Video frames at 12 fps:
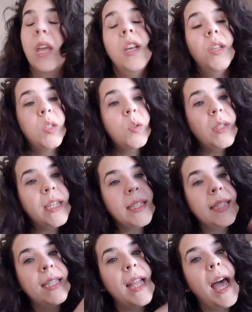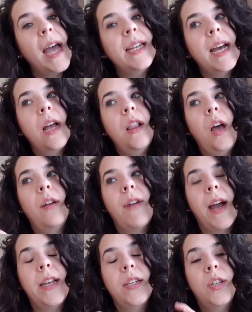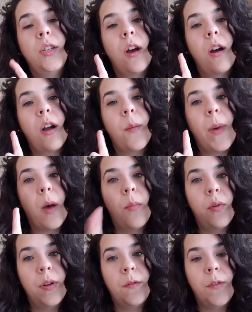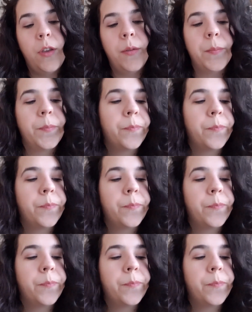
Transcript: So let's slide dialogue right into talk about point of view.